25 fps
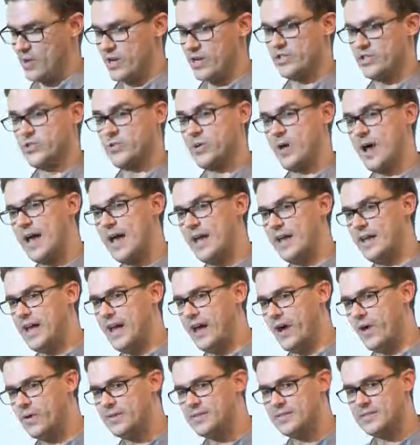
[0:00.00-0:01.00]
You want to try
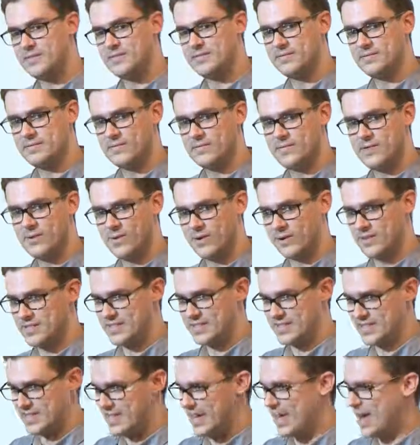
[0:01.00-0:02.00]
it out. You
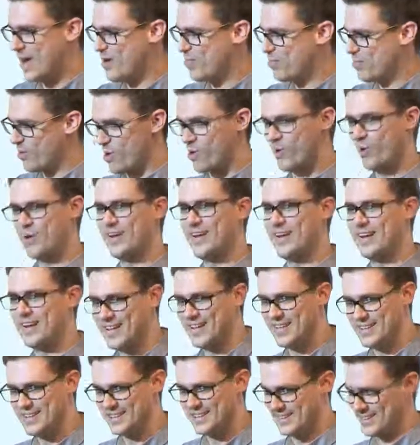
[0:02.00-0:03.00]
want to see how broken
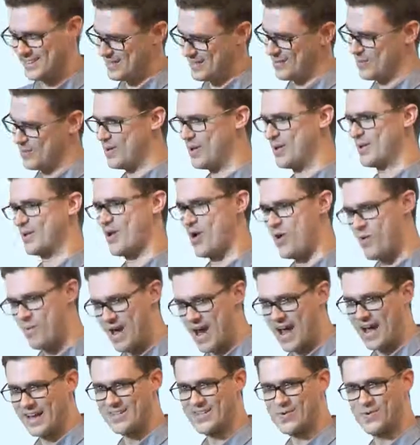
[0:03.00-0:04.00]
it is, and then you want to
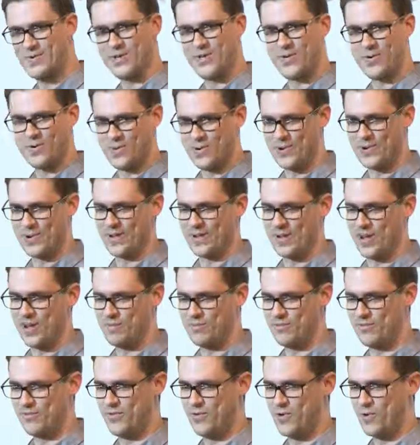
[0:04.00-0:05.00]
go back to what you're
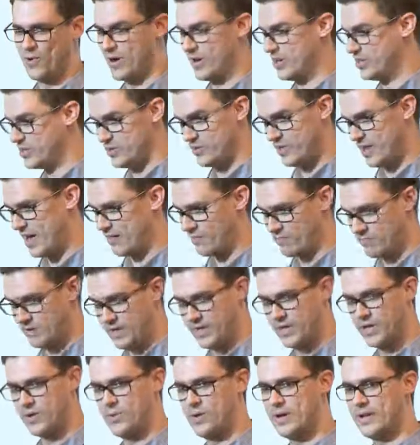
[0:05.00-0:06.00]
working on before and do
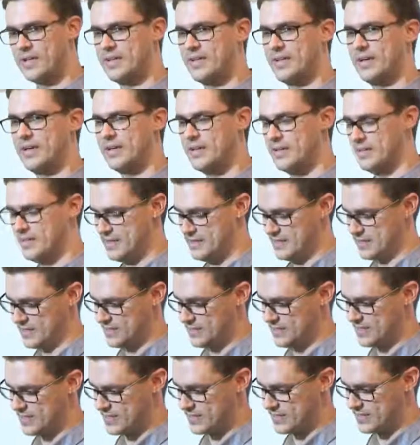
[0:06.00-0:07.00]
that really quickly
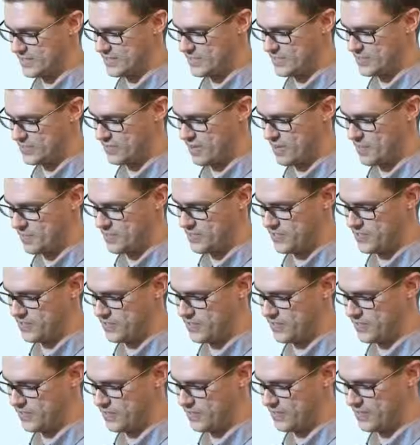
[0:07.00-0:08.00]
so it doesn't disrupt
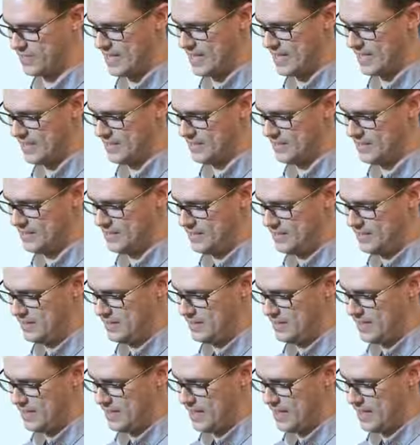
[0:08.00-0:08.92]
your day.